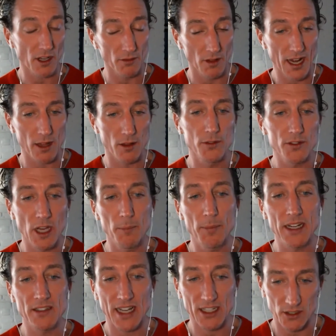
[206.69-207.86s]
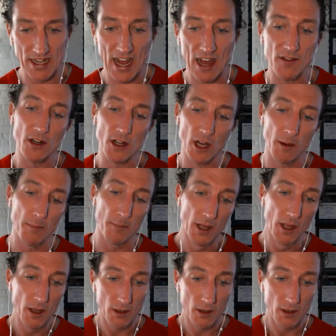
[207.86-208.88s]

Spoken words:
A lot of those companies actually haven't come